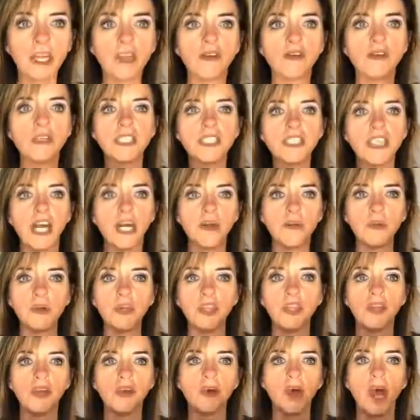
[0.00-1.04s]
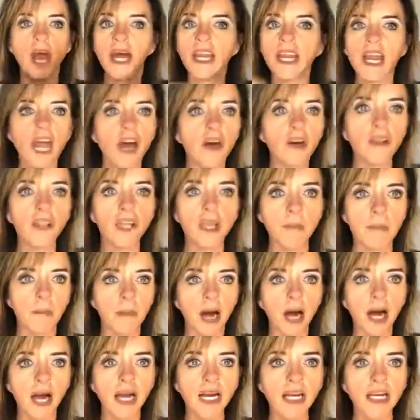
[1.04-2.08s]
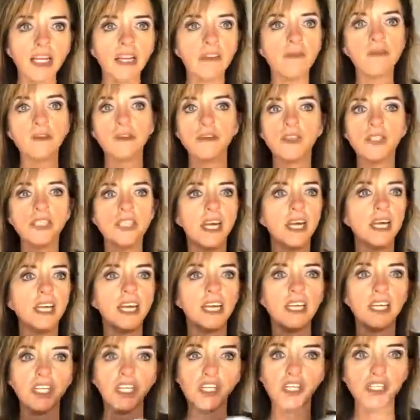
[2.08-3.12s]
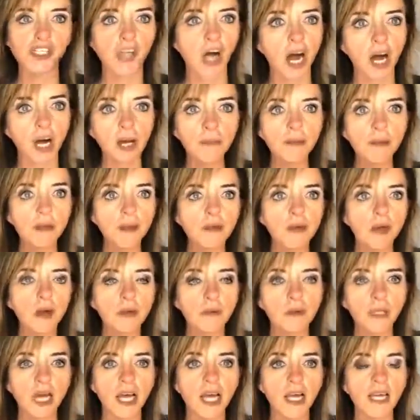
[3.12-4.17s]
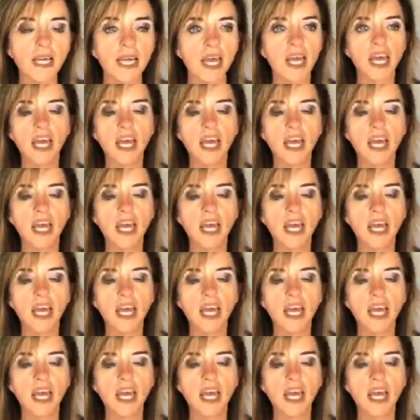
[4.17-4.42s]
you're stuck with your unhealthy mind, if you're stuck in a job you don't like,